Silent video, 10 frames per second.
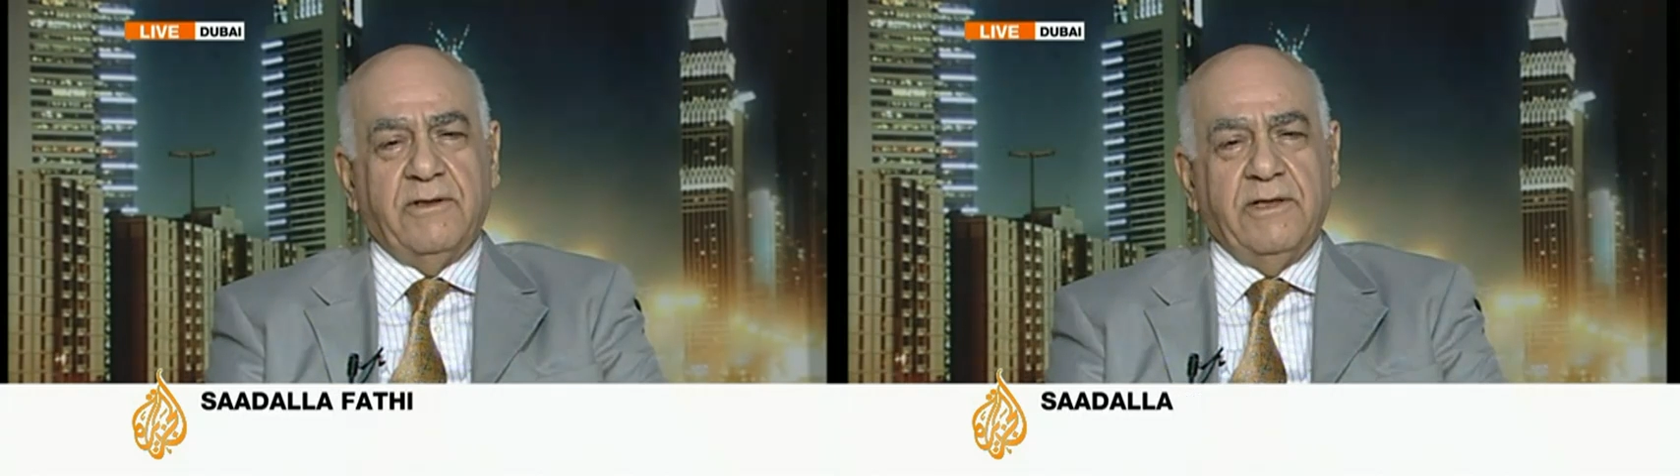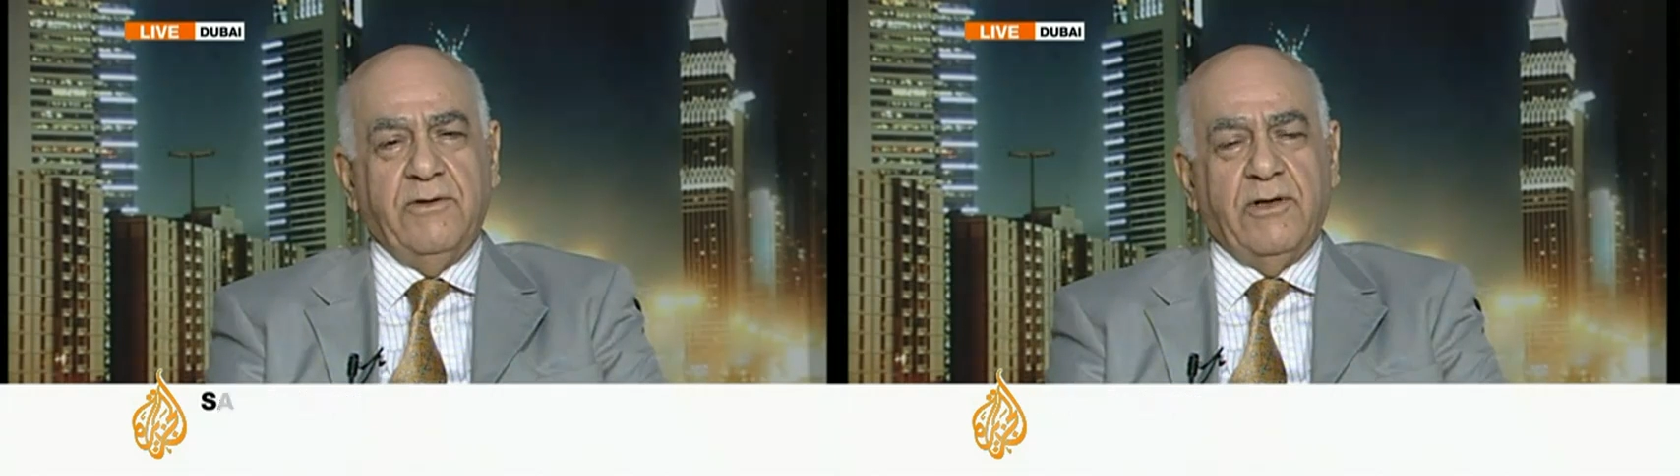
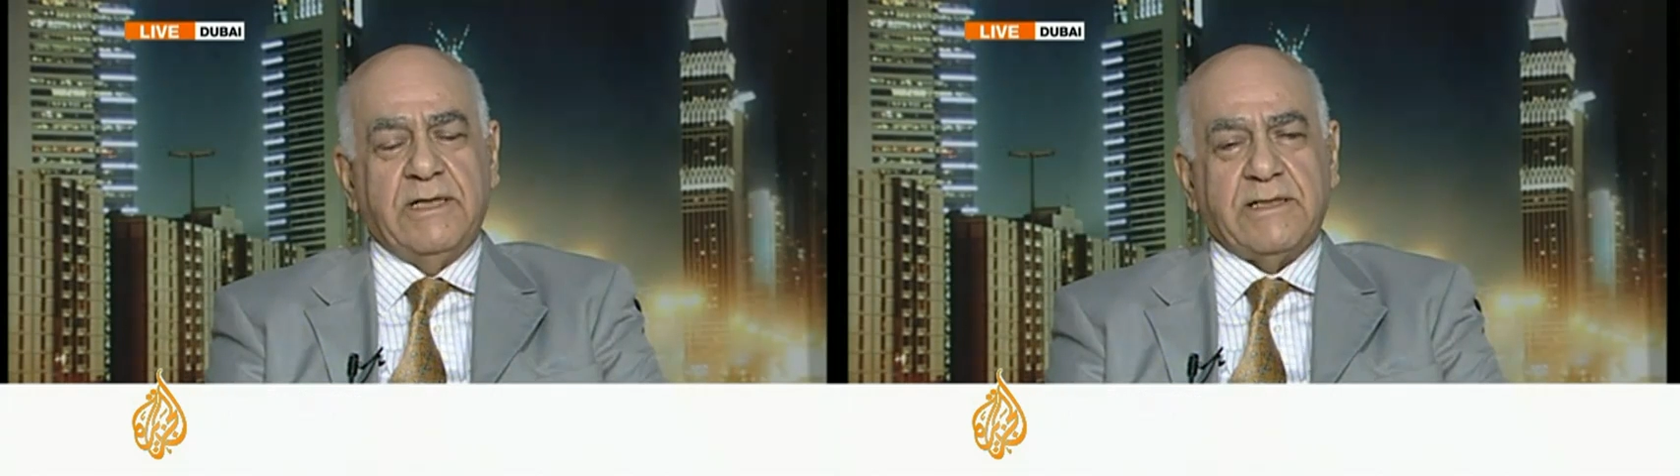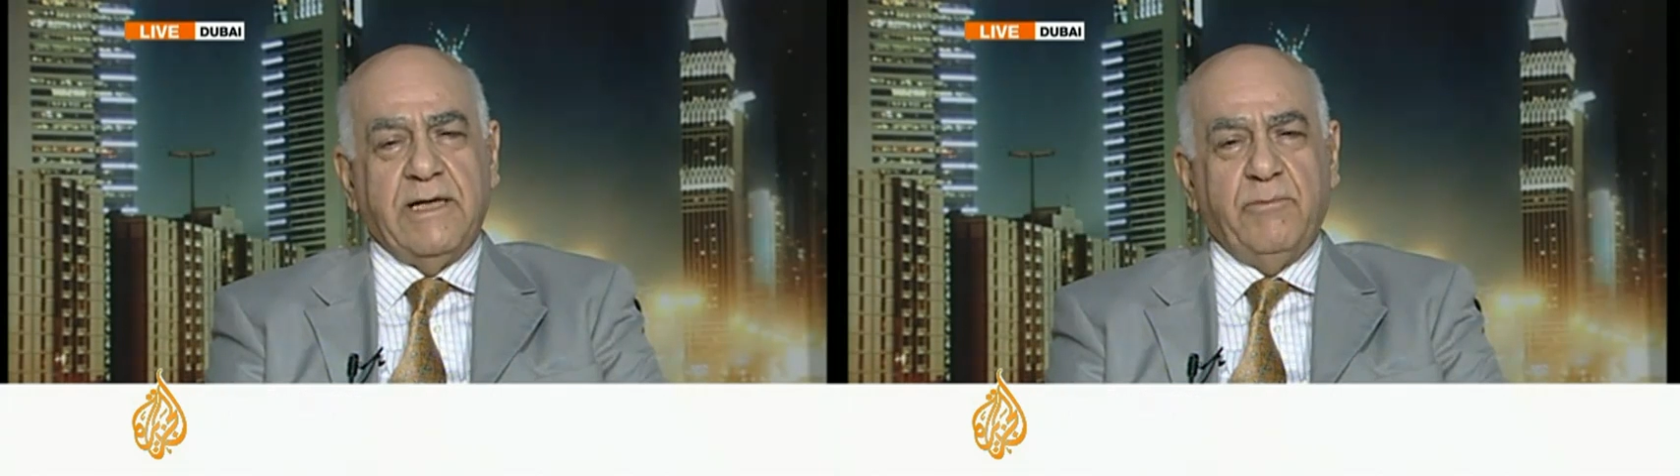the
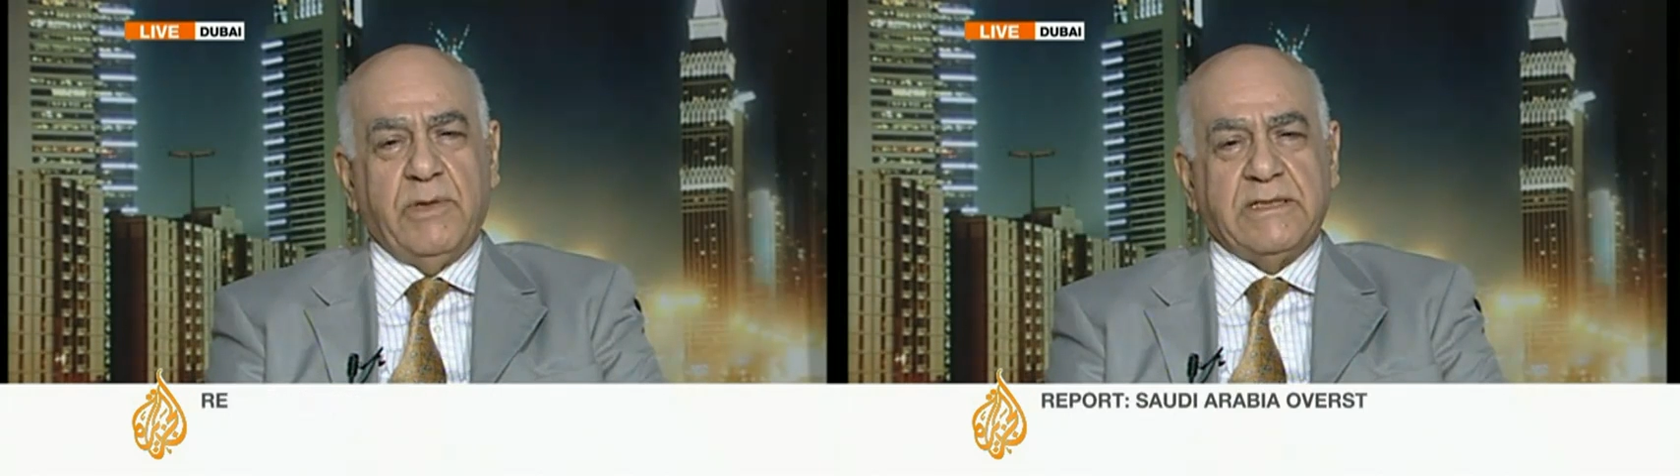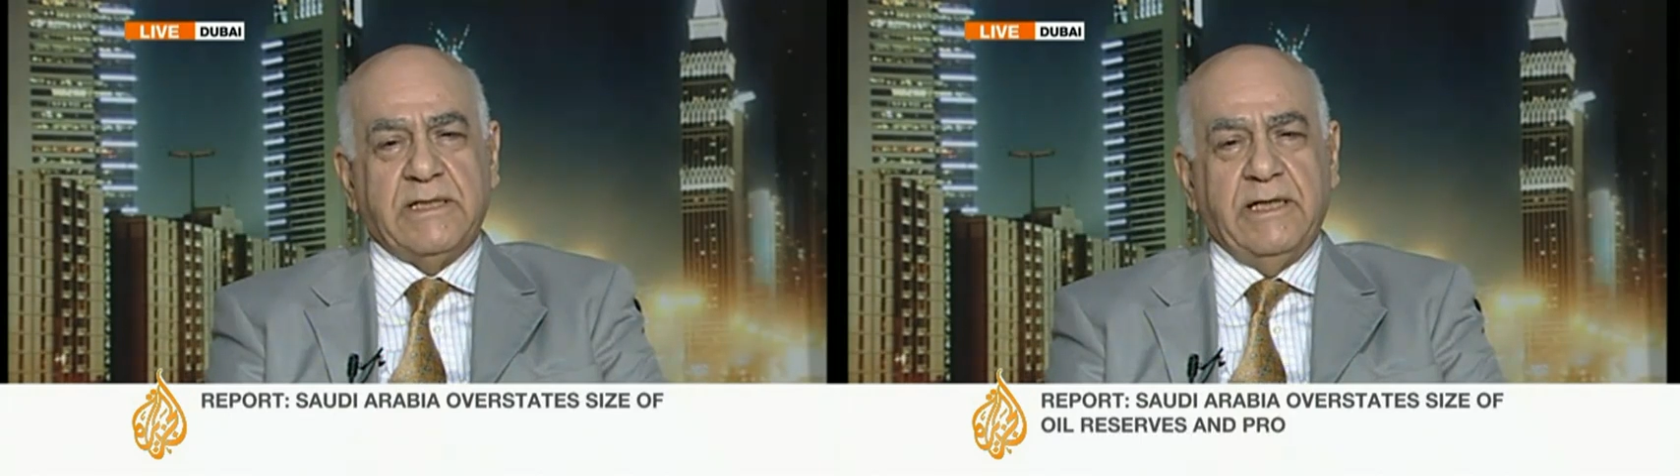US
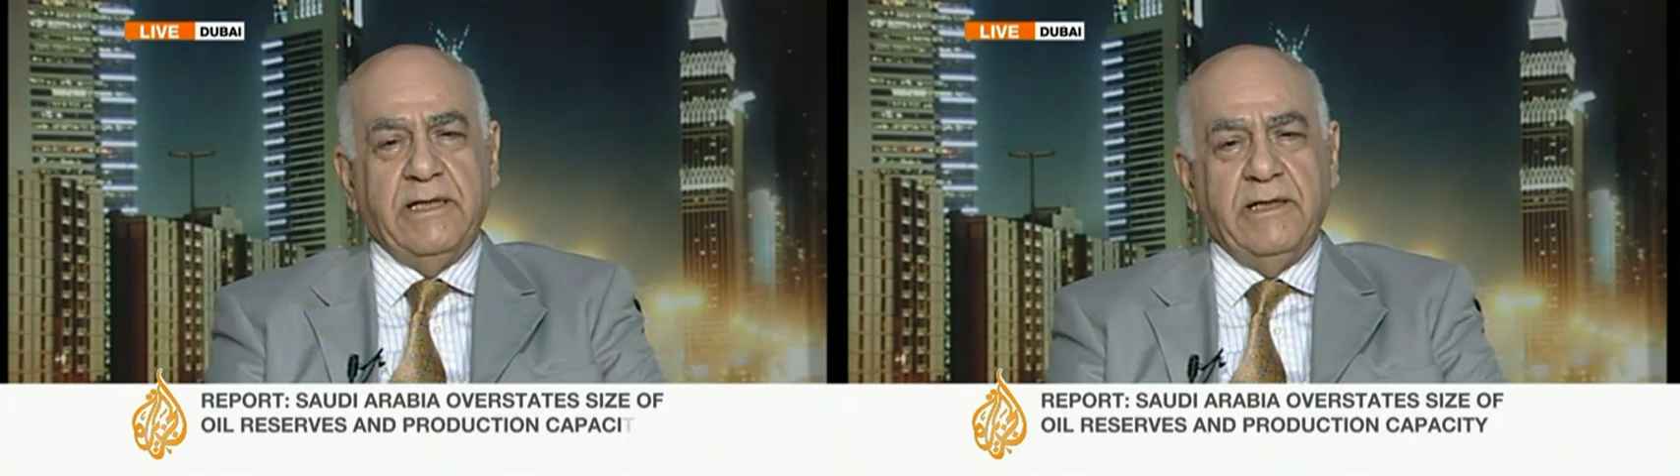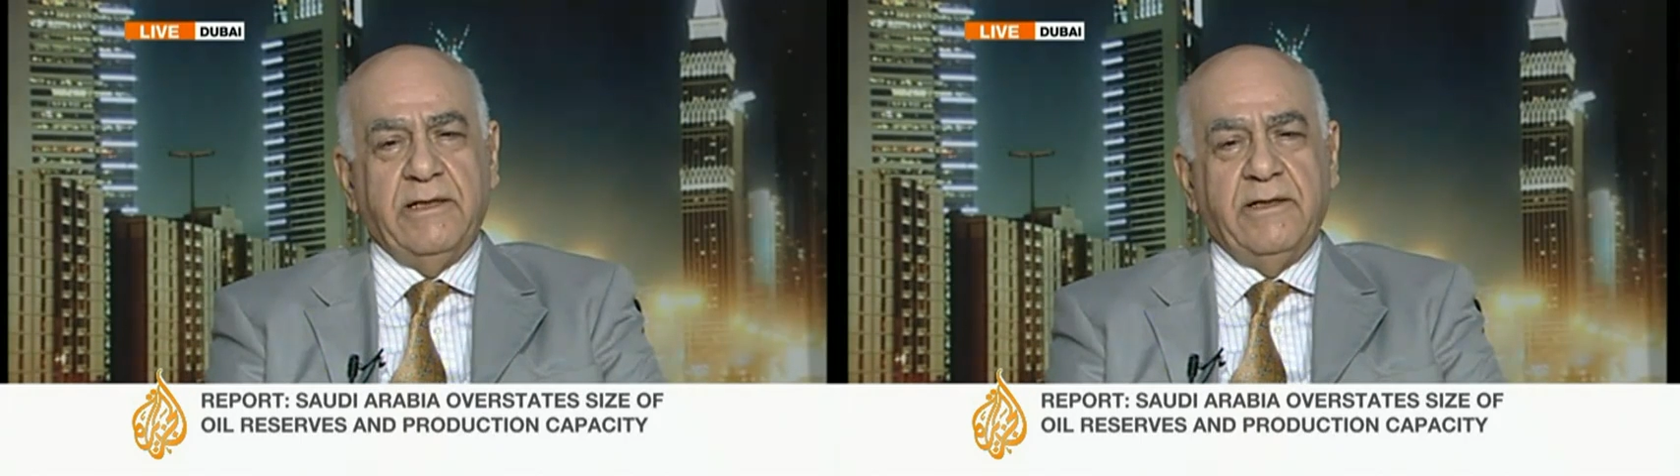Embassy